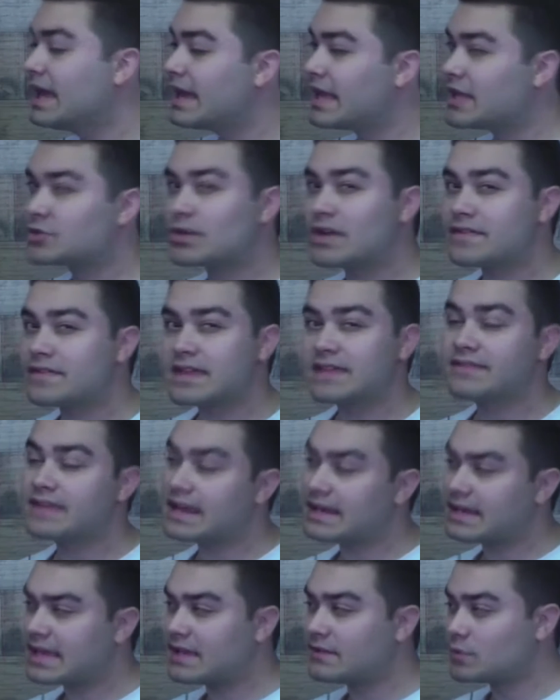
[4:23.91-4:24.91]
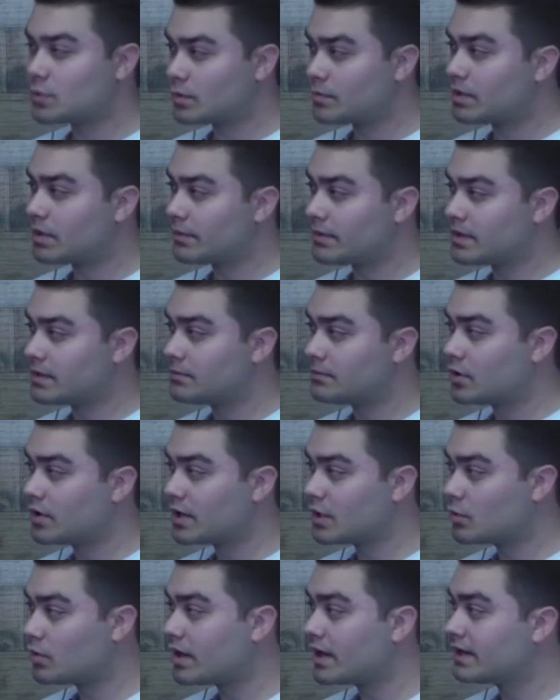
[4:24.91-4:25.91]
And so I think that gave the Republican
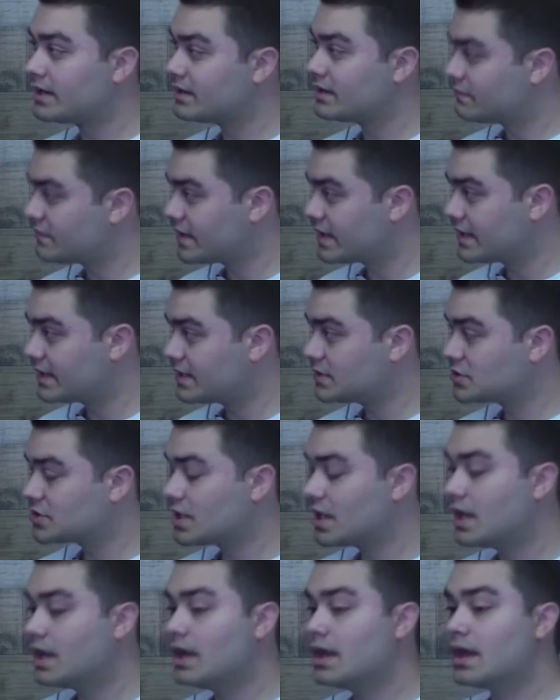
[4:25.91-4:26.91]
Party quite an advantage